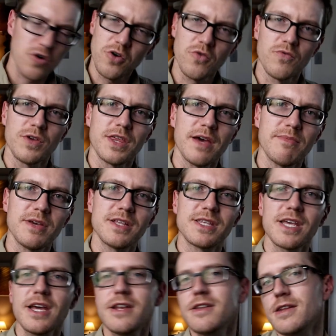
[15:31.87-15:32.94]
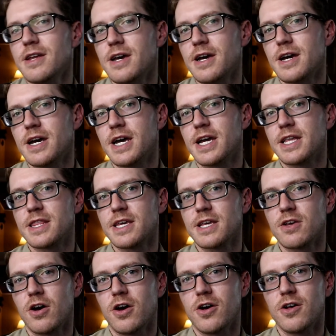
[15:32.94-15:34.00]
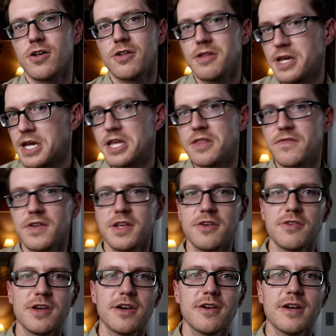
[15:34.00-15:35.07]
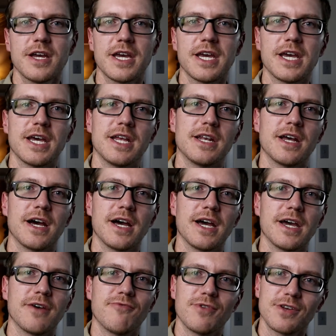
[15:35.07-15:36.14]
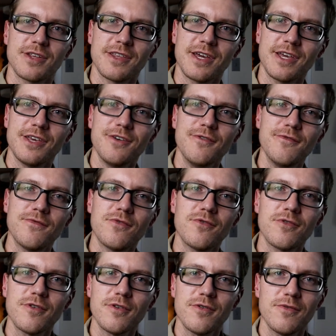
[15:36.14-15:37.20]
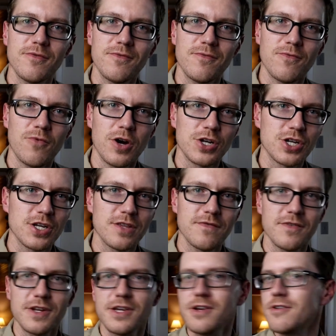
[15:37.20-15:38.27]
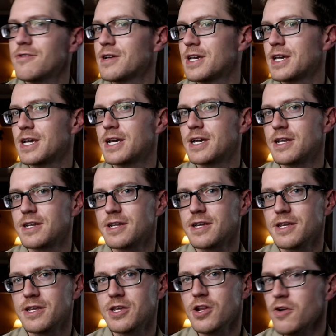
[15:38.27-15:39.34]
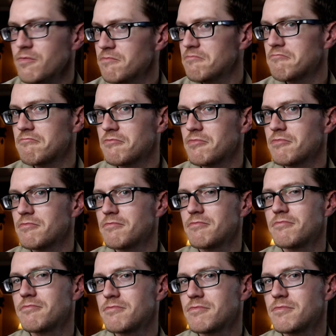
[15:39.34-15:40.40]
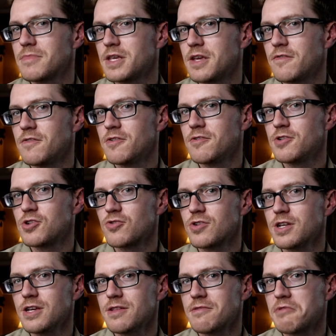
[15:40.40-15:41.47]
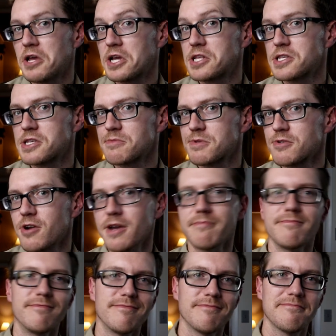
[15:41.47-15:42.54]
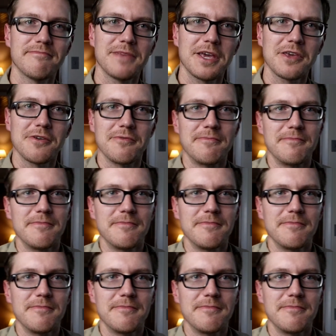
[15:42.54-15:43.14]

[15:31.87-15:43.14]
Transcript: With that being said, I think I'll end the video there, and I want to thank you for watching the video, and, you know, if you enjoyed it, like and subscribe. Thank you.